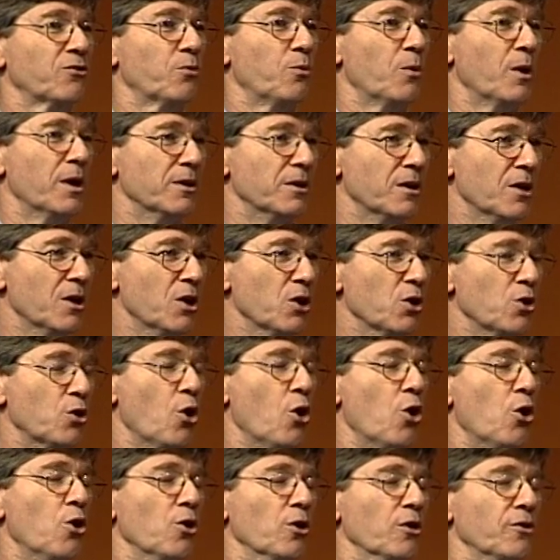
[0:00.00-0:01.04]
When
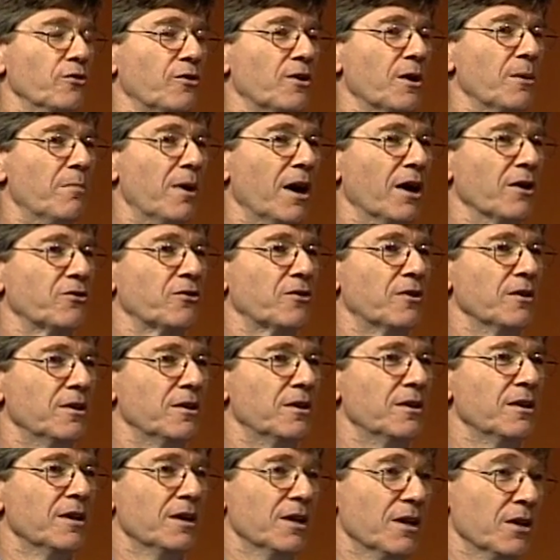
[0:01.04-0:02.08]
Coal is combusted,
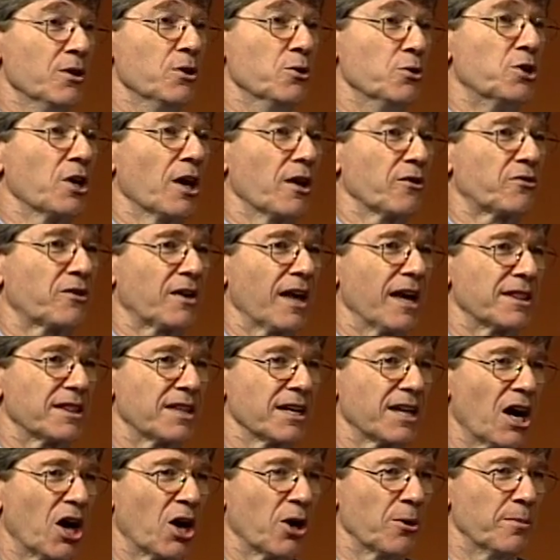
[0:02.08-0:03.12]
you just get the
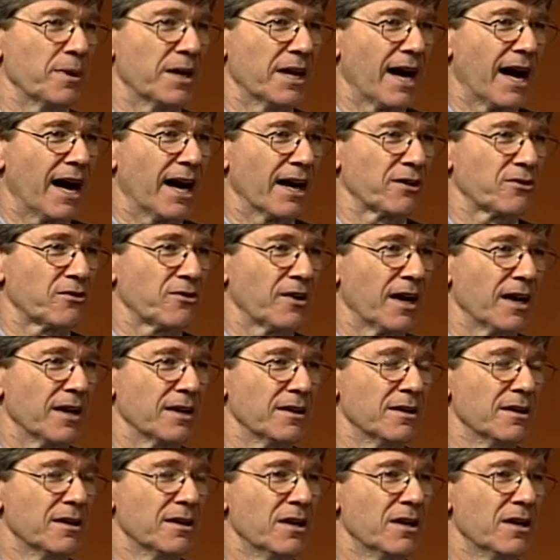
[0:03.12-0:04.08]
carbon dioxide.